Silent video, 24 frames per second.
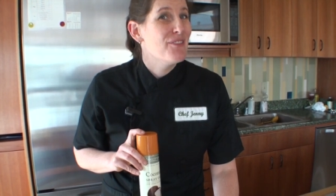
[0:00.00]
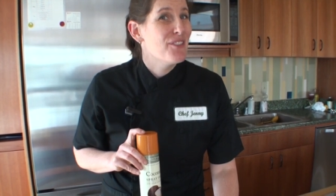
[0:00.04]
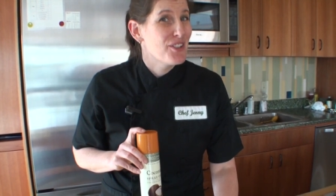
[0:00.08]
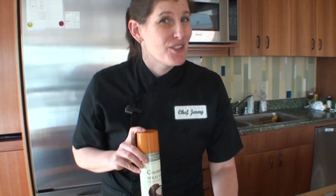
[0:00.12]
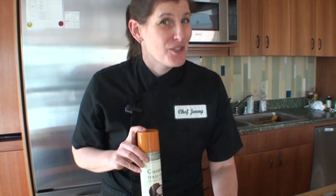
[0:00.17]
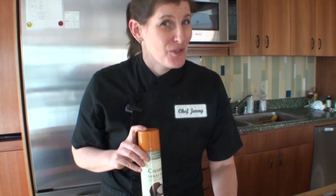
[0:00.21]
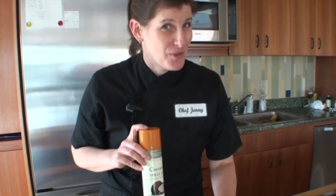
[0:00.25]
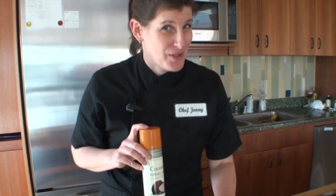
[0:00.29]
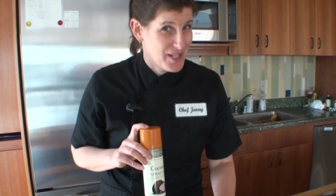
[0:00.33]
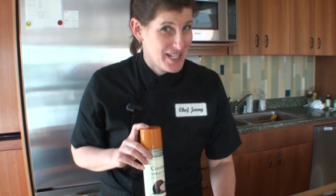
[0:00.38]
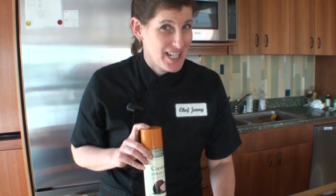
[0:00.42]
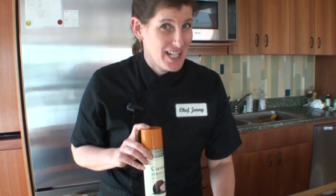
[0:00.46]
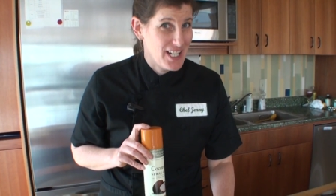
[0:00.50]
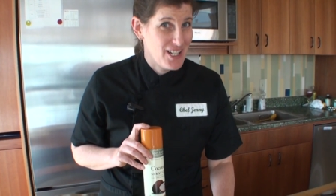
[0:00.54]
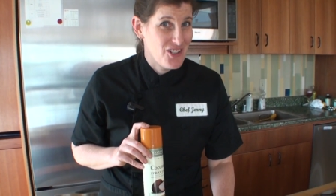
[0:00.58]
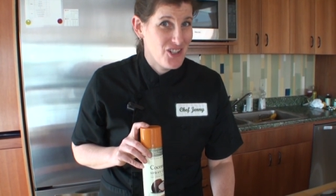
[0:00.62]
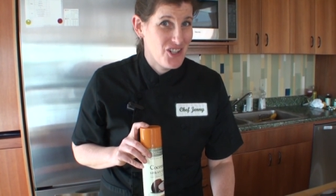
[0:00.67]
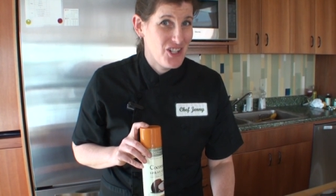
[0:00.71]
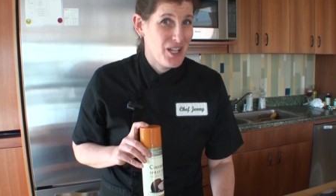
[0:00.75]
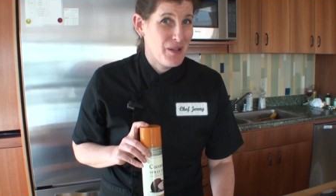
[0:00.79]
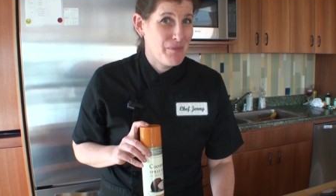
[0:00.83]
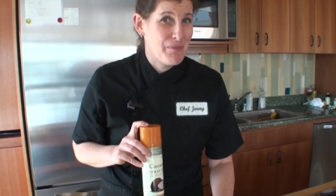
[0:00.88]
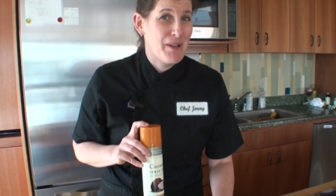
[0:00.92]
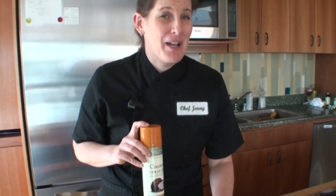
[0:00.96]
of the tortilla
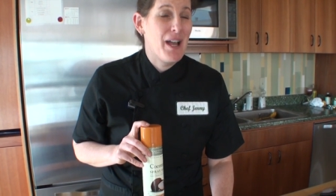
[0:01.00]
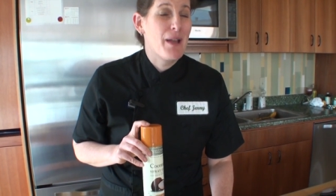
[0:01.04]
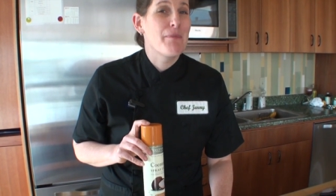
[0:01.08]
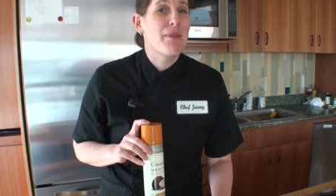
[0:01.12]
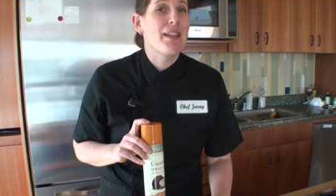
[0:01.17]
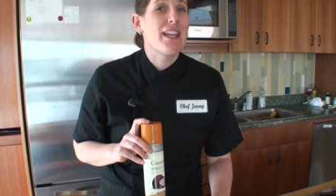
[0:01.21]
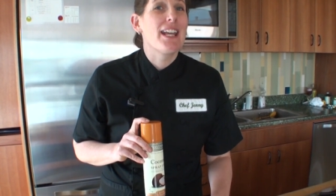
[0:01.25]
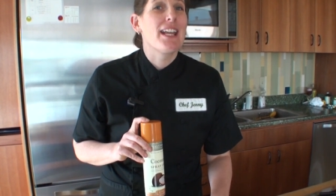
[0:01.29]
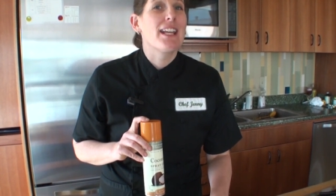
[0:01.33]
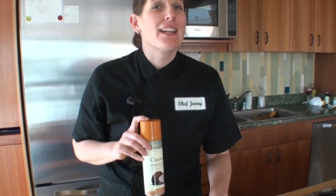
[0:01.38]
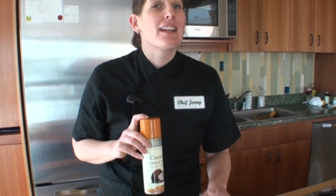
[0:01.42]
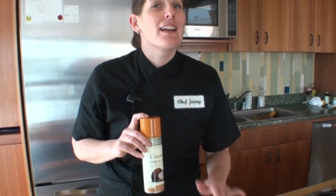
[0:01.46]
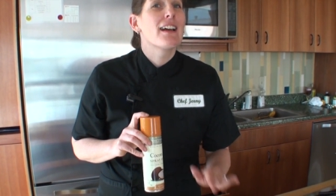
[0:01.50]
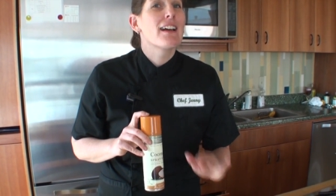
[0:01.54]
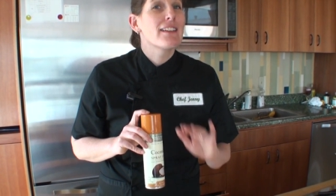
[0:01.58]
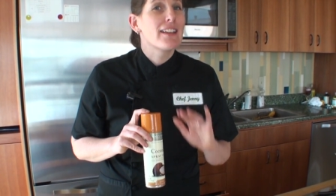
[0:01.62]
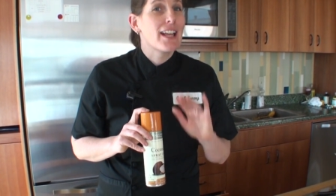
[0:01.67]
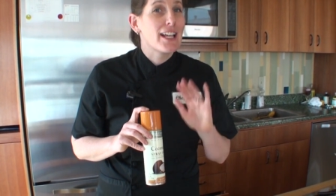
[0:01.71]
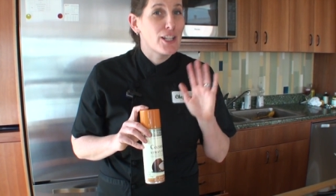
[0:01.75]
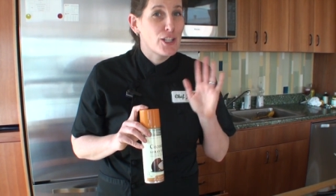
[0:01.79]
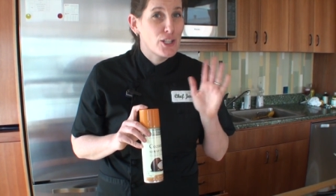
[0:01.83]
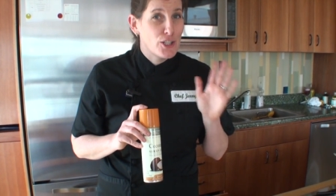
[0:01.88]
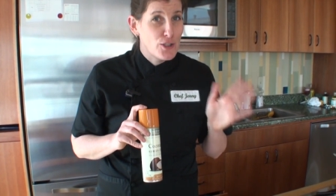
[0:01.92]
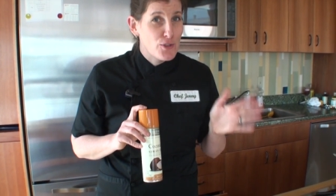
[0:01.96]
chip. I mean,
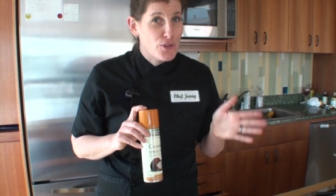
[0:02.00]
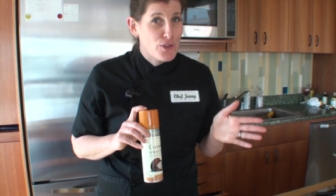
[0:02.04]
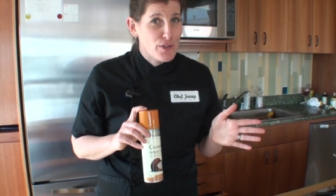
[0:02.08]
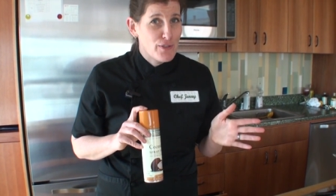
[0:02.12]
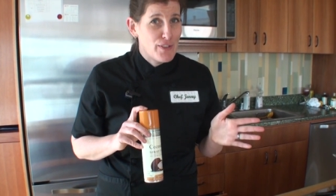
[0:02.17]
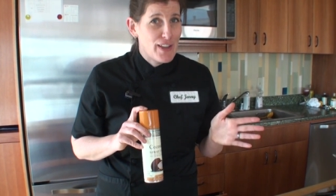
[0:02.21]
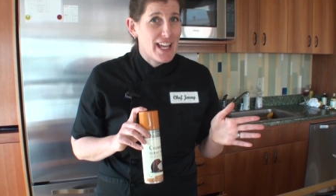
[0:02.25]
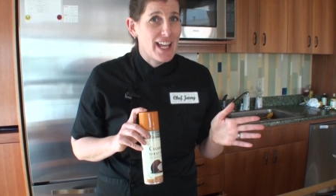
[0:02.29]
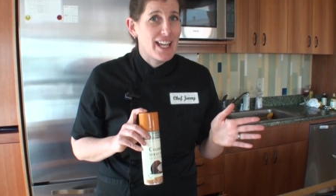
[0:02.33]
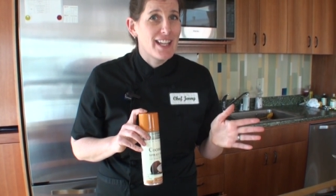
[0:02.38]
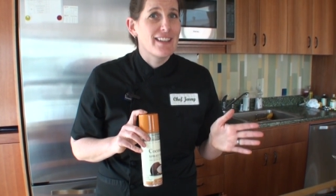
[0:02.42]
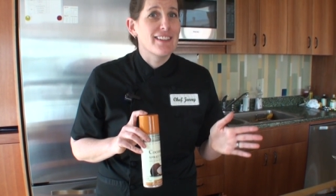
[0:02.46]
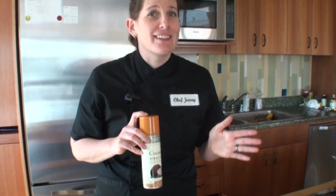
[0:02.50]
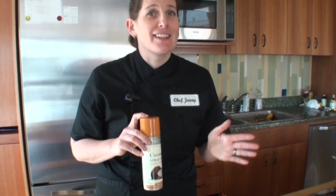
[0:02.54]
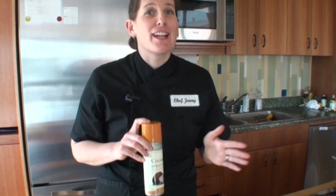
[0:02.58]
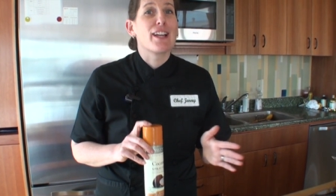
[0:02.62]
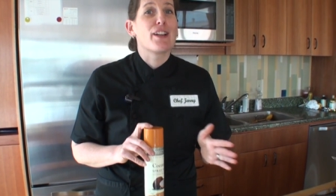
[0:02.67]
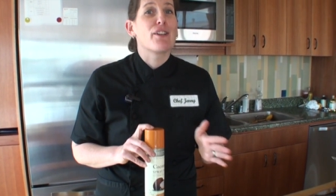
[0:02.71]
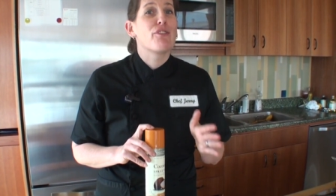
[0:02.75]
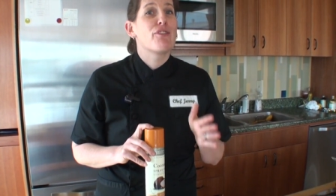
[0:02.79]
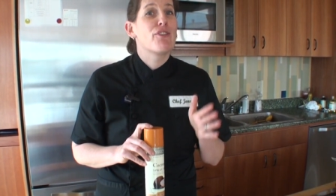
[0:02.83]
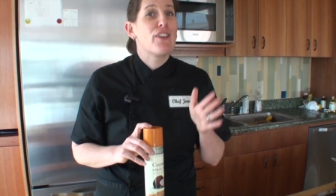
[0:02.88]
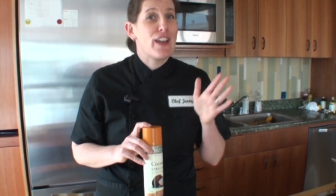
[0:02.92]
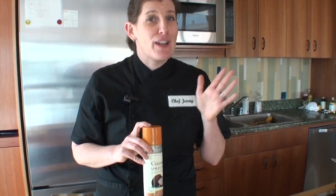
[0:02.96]
like huge fan,
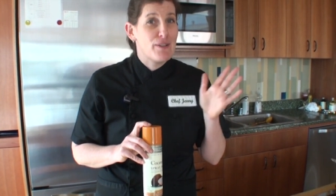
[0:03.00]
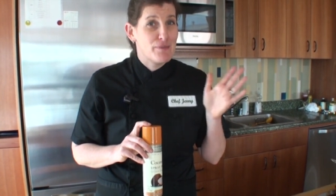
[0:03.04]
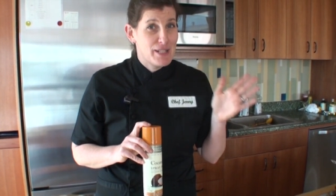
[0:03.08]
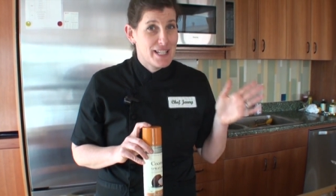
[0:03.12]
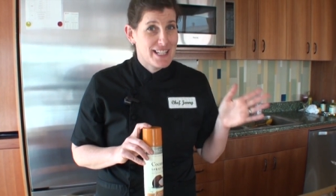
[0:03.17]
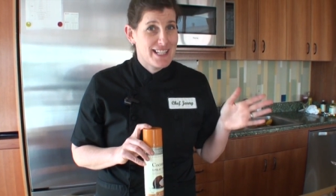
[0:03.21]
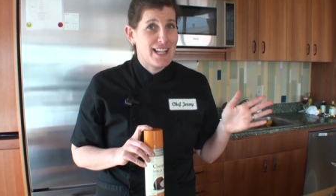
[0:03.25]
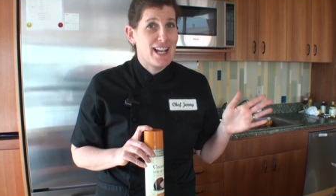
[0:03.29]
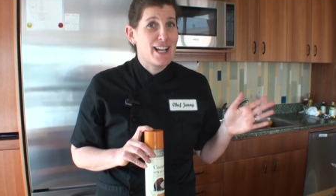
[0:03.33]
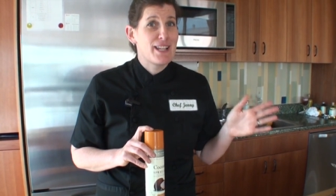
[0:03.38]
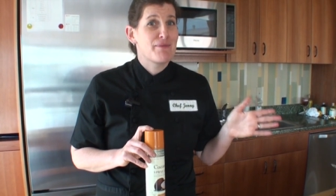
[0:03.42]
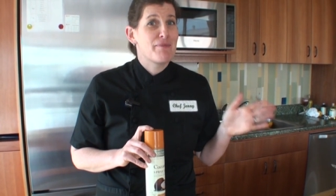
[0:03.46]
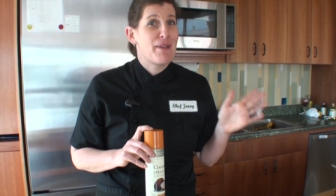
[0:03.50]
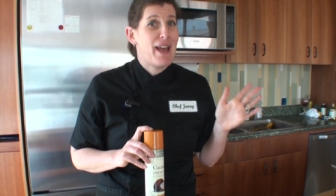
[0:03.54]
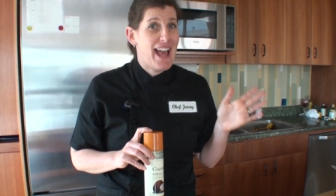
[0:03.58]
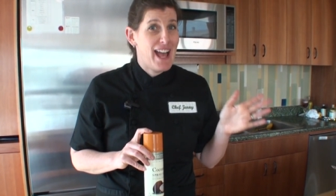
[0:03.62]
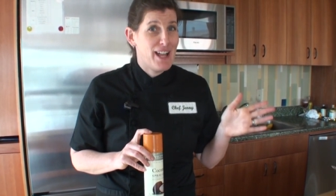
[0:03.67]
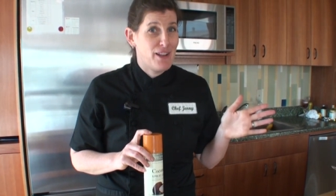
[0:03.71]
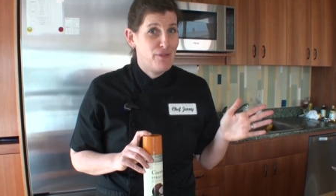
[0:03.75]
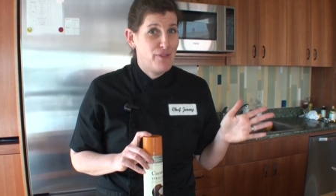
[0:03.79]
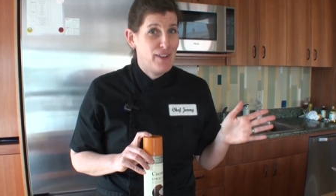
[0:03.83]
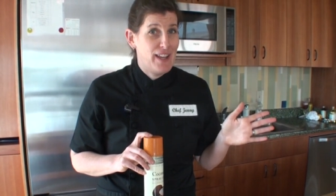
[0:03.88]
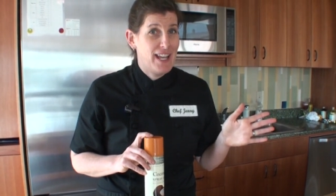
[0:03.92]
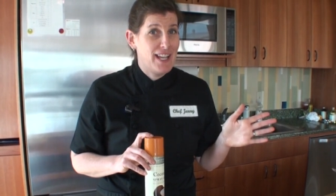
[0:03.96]
like family size
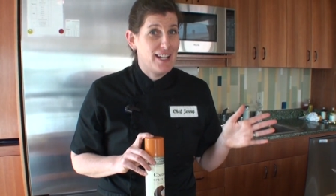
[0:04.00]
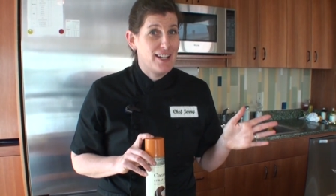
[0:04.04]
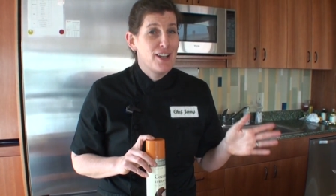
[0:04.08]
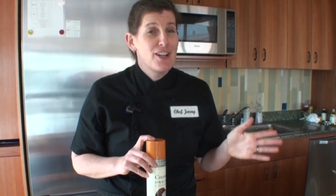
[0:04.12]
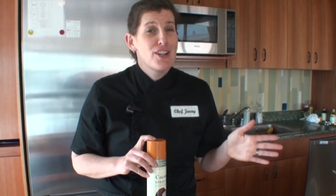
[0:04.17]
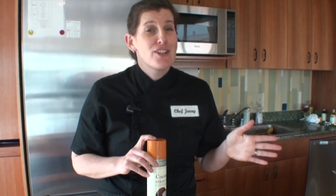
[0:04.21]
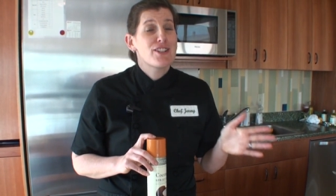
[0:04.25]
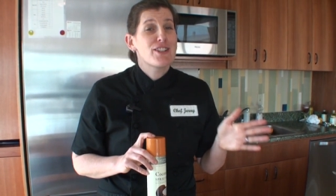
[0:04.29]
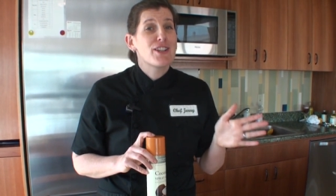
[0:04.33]
bag fan.